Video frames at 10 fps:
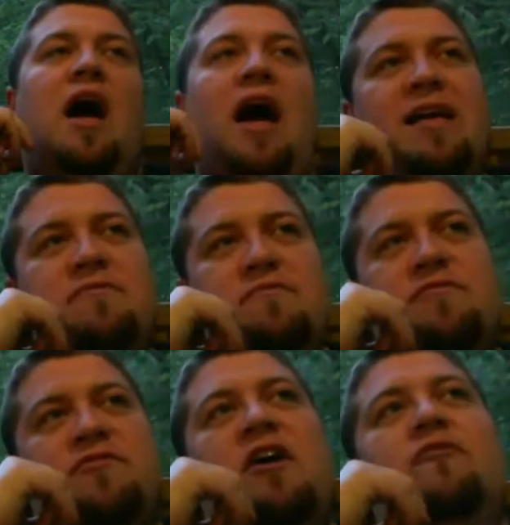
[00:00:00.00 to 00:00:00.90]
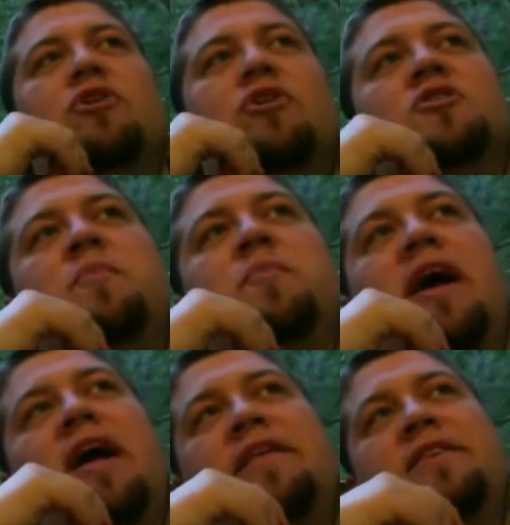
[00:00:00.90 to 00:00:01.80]
had several years
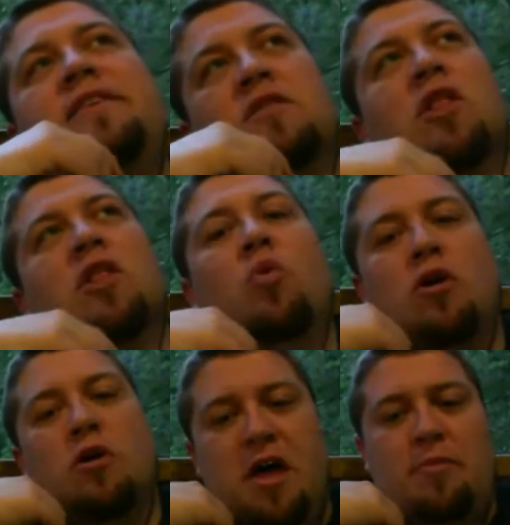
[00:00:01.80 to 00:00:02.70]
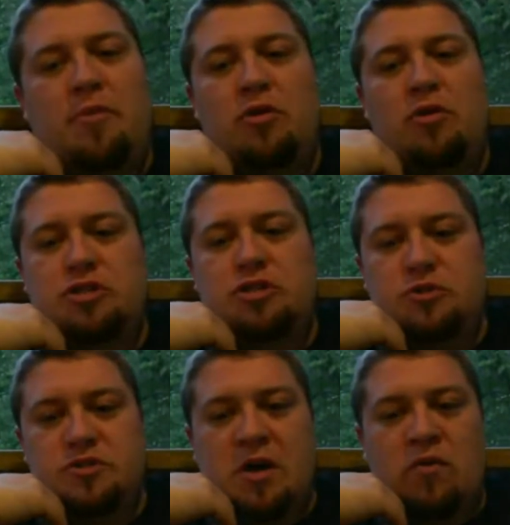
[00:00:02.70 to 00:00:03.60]
back, I had these lower abdominal
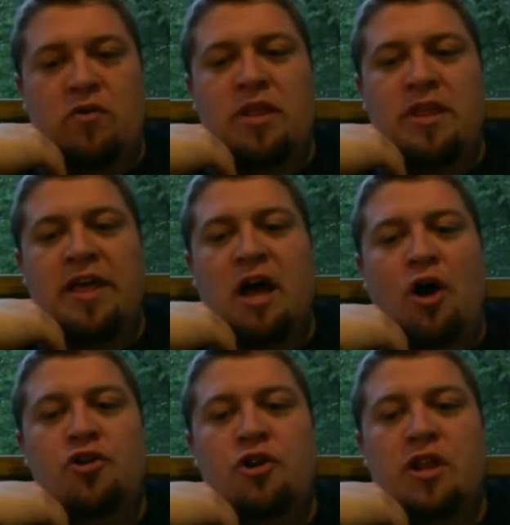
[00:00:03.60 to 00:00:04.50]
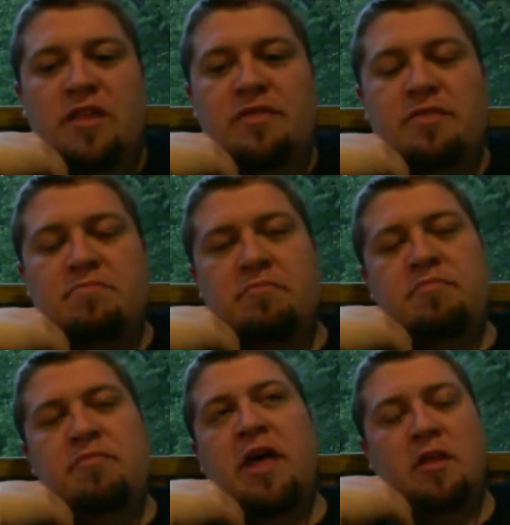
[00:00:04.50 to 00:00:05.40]
issues that were really like underneath,
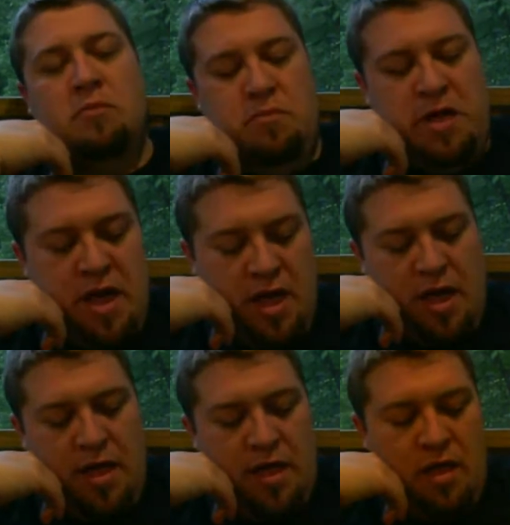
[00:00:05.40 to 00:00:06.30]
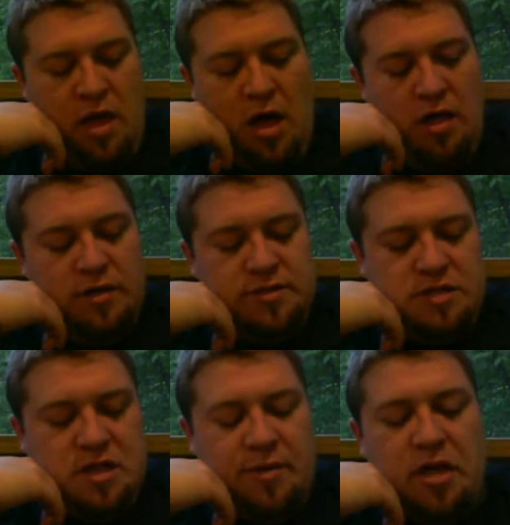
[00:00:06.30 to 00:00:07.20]
like
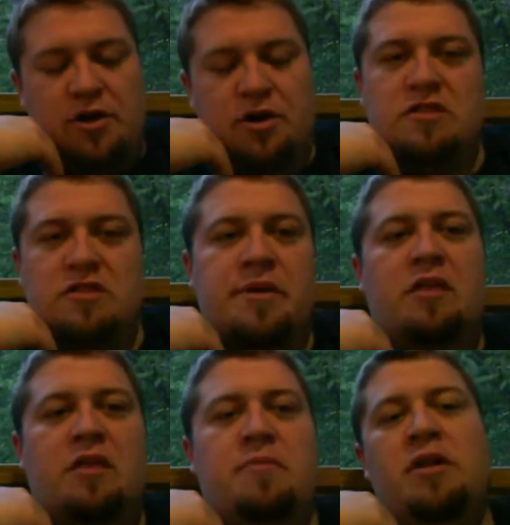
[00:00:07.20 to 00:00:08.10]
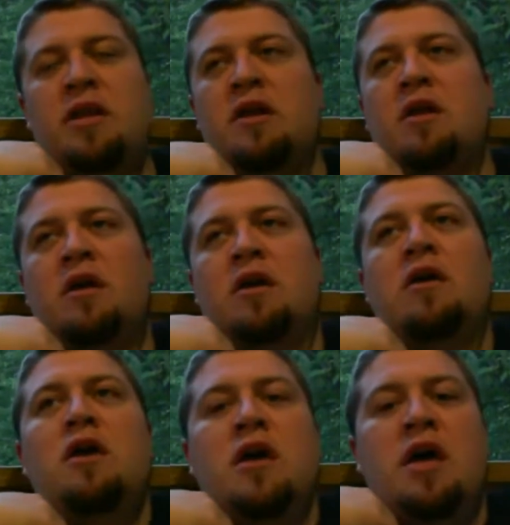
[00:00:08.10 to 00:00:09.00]
stomach underneath the belly button area,
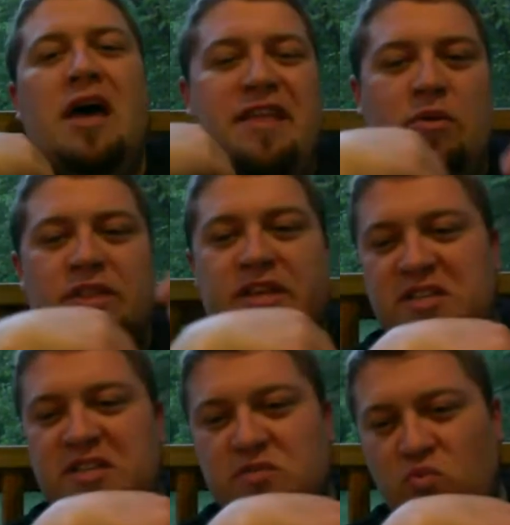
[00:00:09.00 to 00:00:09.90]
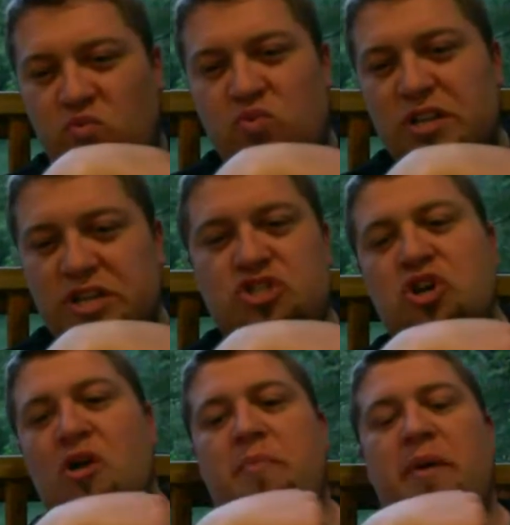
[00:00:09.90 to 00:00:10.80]
and they were these really
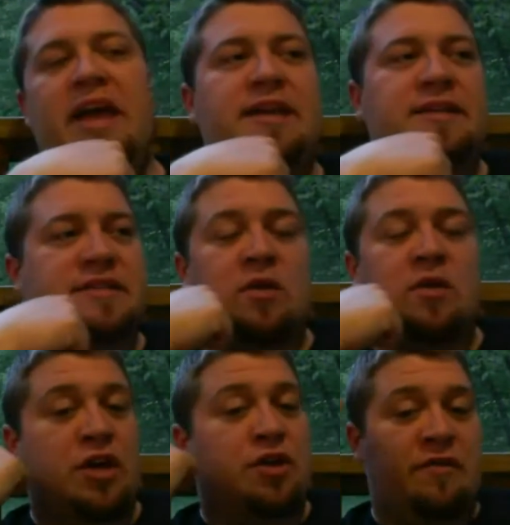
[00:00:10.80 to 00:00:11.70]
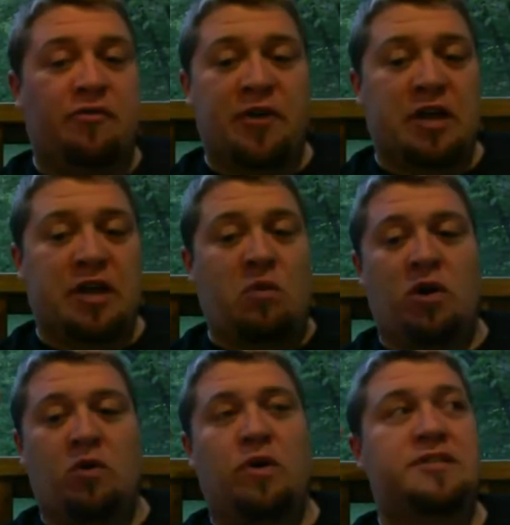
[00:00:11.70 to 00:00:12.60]
sharp pains, and we could never figure out
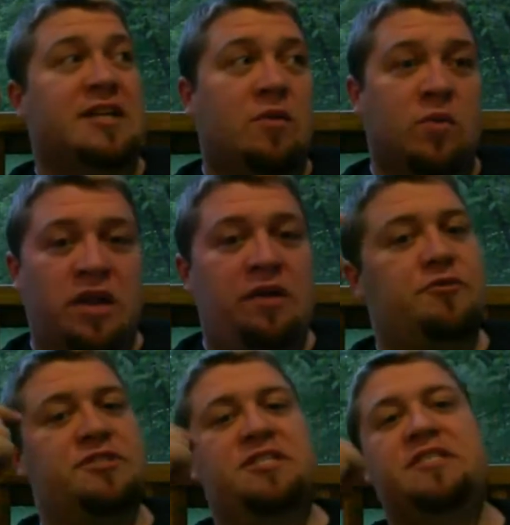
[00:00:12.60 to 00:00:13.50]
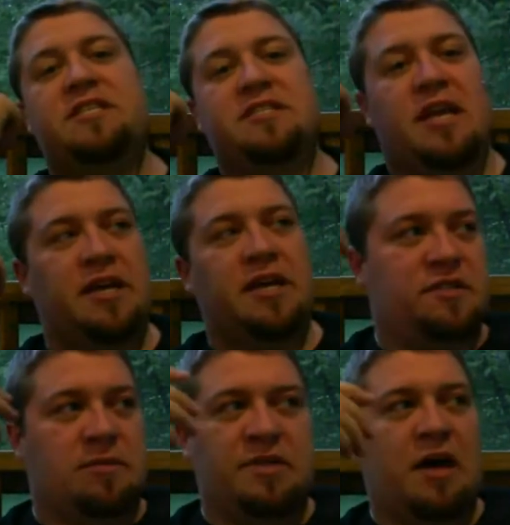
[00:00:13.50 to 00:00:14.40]
what it was. And I went in for CT scans
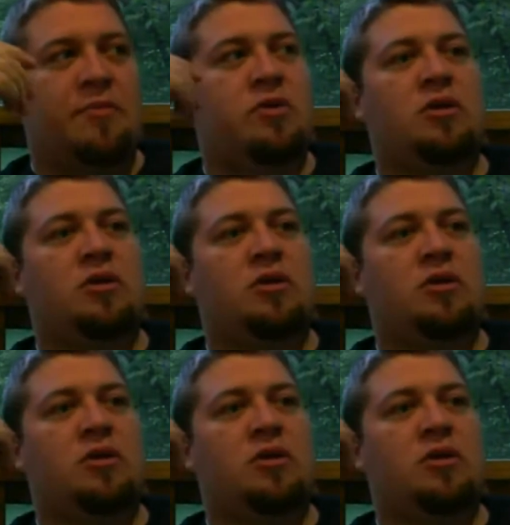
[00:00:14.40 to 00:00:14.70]
and abdominal